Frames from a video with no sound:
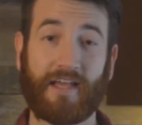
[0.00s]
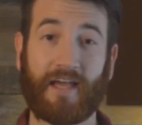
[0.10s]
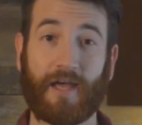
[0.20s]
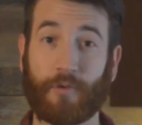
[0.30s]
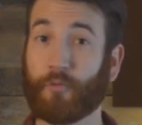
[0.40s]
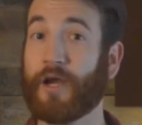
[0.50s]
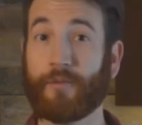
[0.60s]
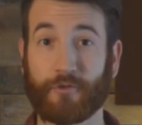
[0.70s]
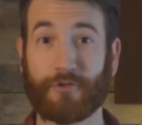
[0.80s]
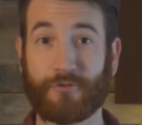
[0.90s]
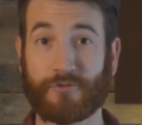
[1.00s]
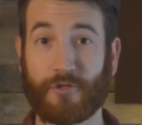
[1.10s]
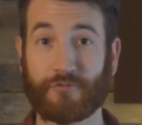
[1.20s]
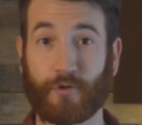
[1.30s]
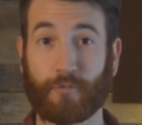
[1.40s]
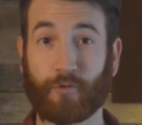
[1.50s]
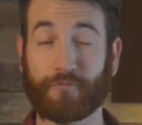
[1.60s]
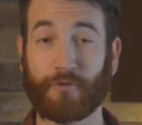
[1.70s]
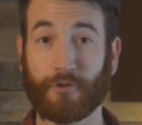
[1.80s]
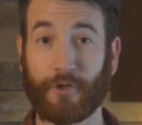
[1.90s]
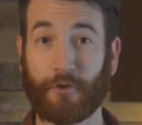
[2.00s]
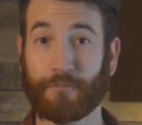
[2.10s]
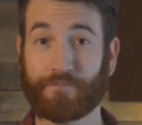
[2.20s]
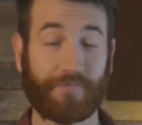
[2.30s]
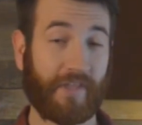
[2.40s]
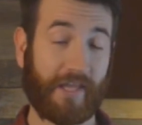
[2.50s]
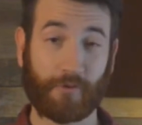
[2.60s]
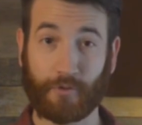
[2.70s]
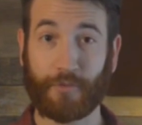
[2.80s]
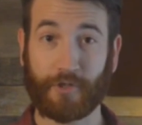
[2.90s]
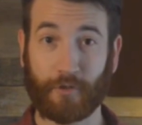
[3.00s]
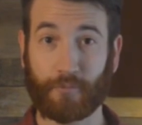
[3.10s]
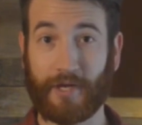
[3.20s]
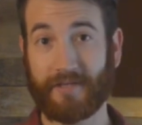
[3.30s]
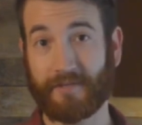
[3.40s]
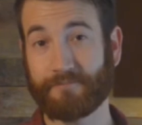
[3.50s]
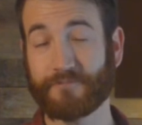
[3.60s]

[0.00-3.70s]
um, and we're able to use those for our portfolio and growing our brand.